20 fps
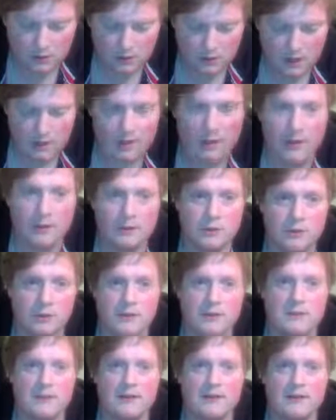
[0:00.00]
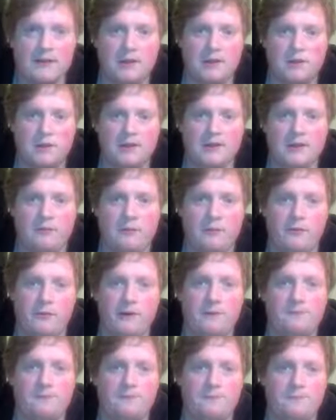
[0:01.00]
So he played knight to
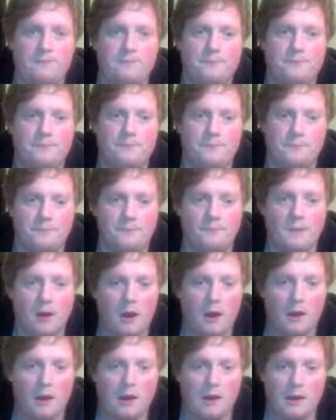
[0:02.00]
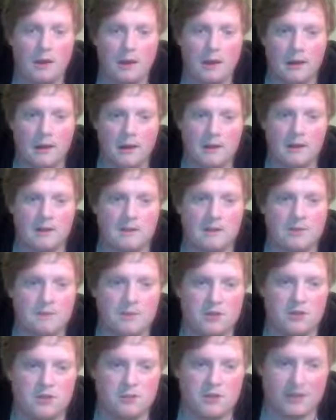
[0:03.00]
c3, and I played
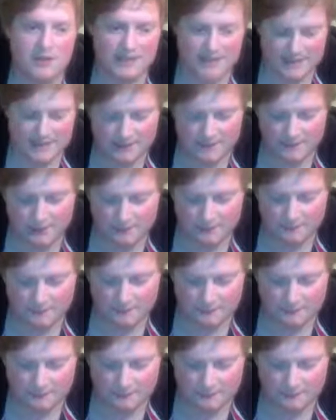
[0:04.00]
bishop g7.